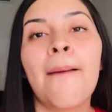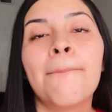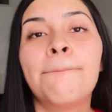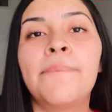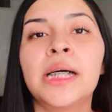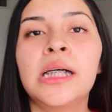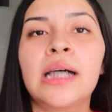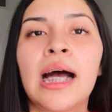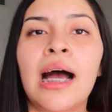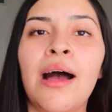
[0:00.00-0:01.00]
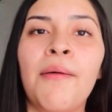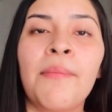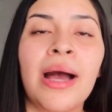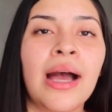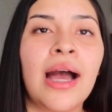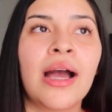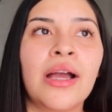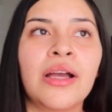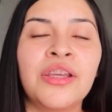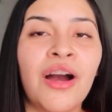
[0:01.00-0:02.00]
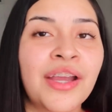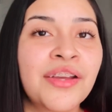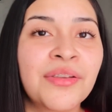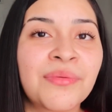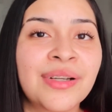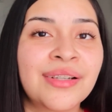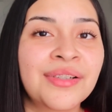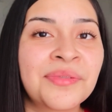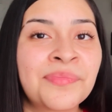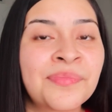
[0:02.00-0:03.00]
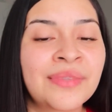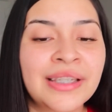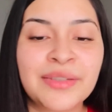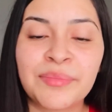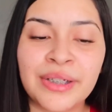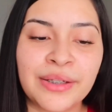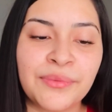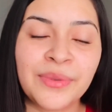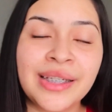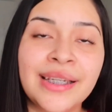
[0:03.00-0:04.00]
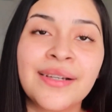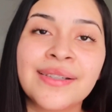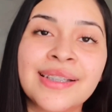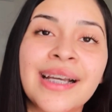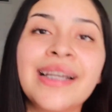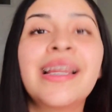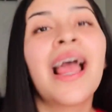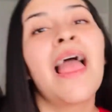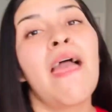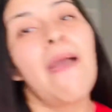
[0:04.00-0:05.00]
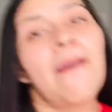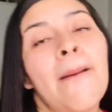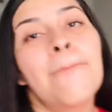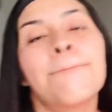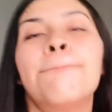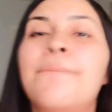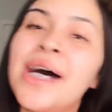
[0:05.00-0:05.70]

but um y'all hear the wind it's pretty windy outside but